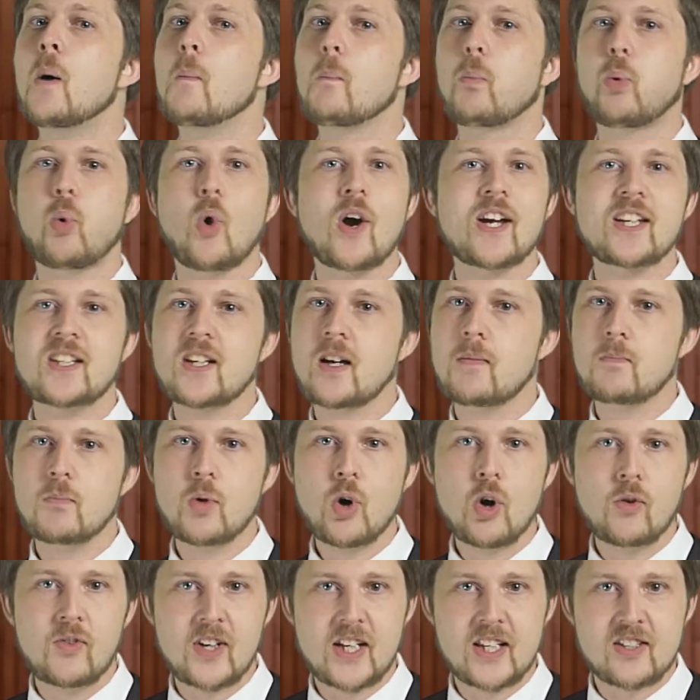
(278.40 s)
poignant
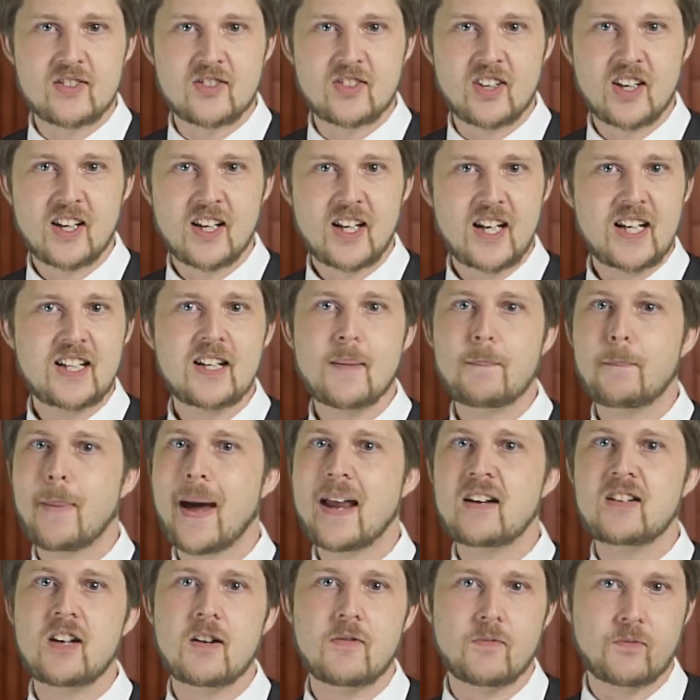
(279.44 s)
movies,
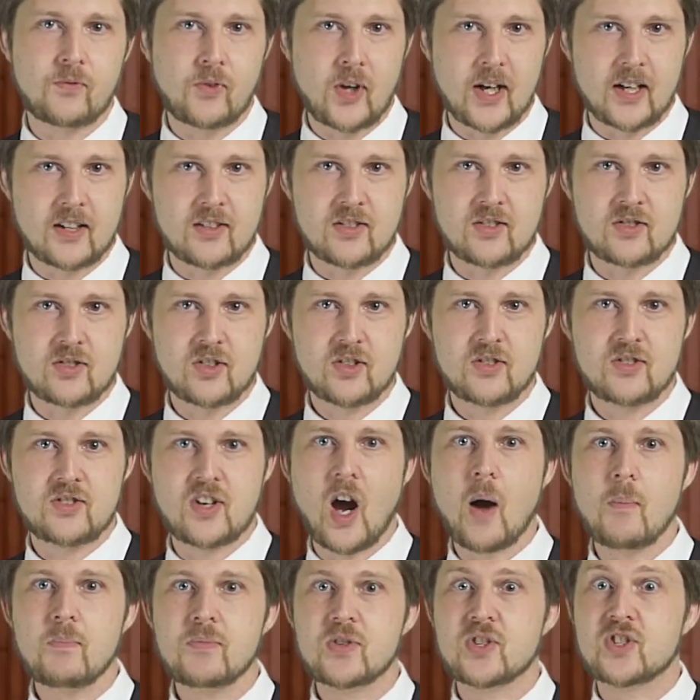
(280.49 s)
independent flicks,
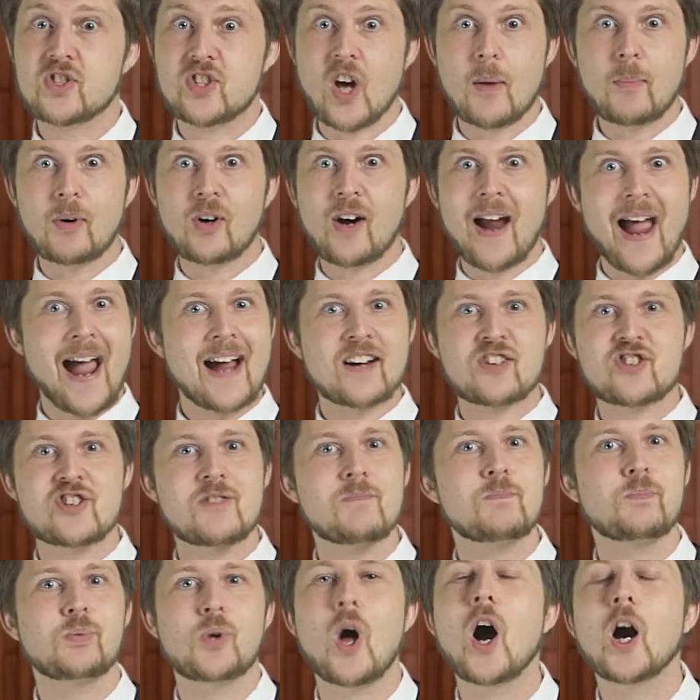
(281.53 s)
dumb summer
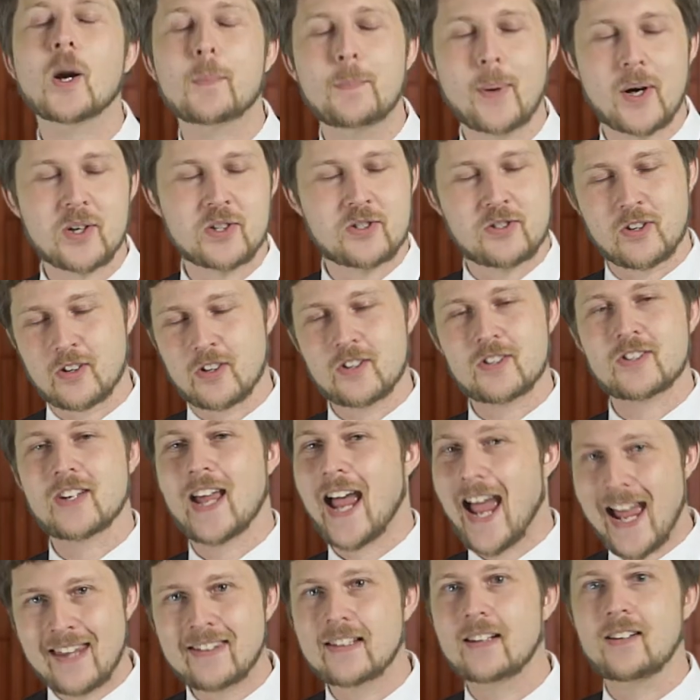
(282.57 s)
action blockbusters,
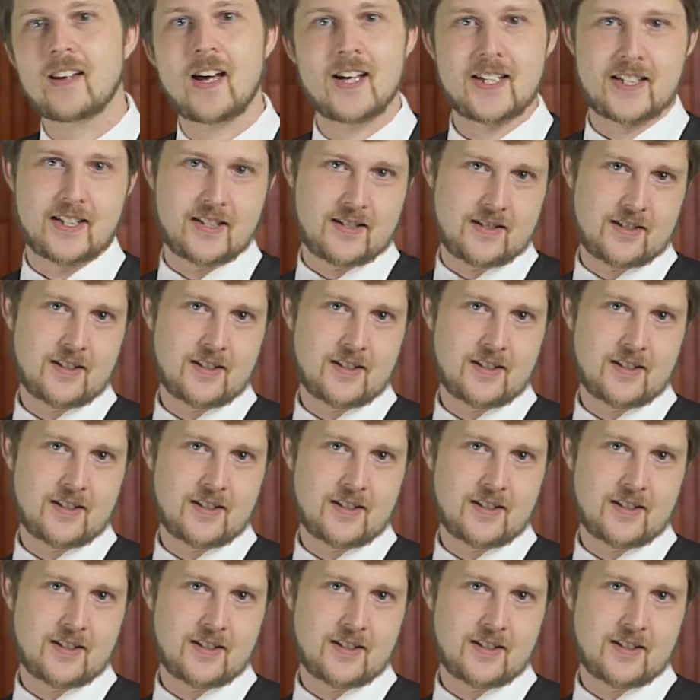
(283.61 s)
and the like.